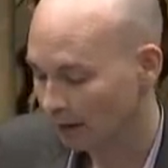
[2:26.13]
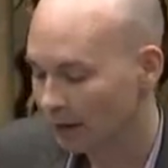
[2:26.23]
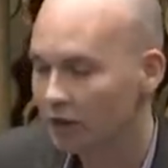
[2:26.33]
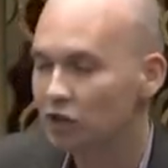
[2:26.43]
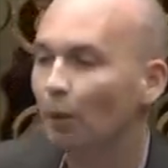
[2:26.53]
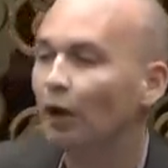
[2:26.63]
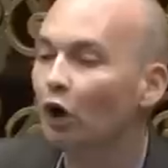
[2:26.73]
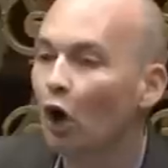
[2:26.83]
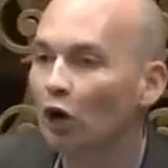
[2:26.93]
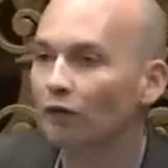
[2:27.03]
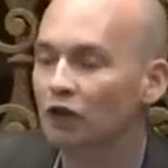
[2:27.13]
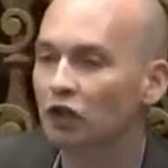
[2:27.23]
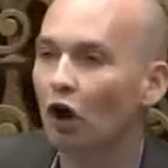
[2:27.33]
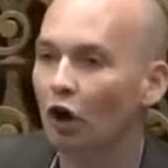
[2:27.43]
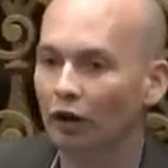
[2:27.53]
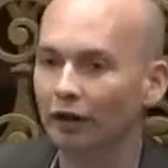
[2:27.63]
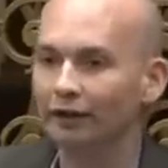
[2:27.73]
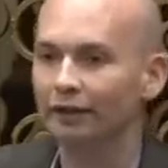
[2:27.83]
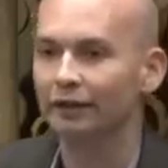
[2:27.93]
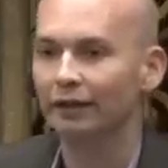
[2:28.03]
Despite all of the talk,
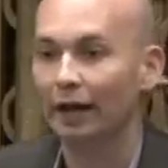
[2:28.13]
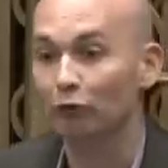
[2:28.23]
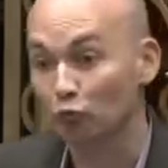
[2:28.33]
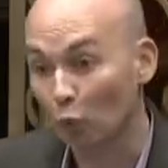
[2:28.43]
and